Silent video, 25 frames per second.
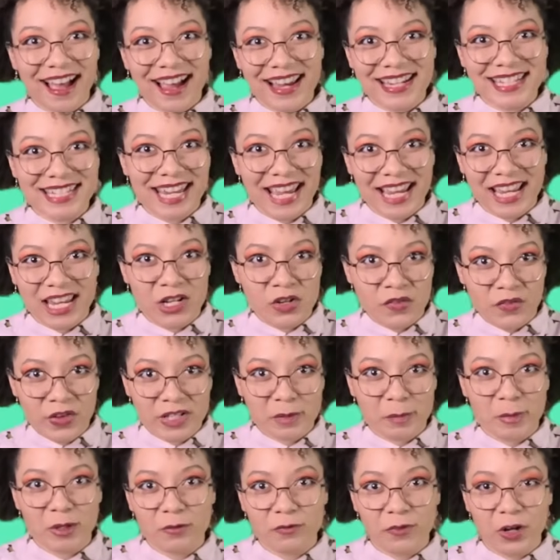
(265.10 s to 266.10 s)
AI tech
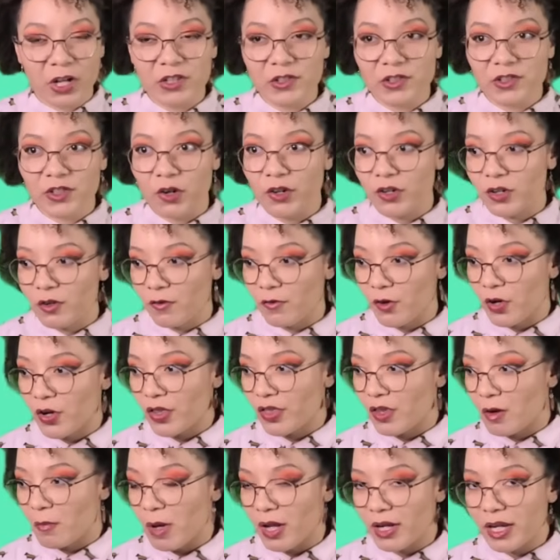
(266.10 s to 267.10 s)
investment funds start
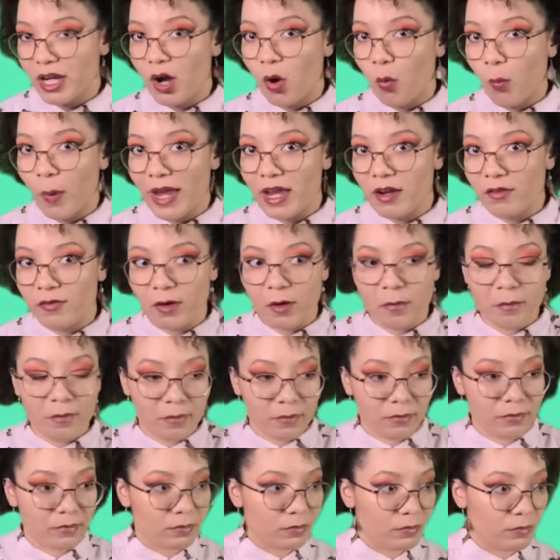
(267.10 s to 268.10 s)
diverting their money away
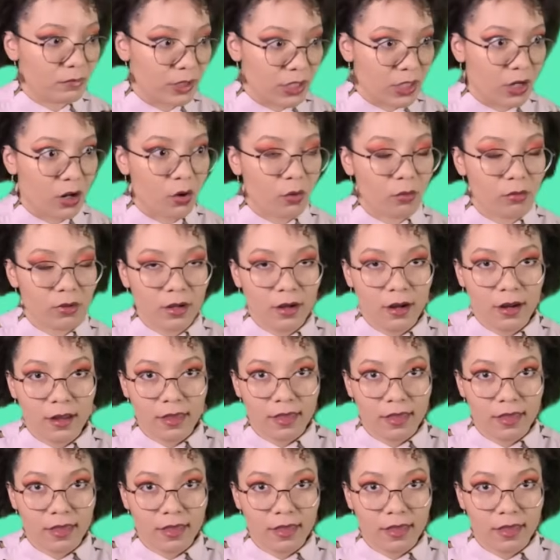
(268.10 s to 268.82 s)
from, you know,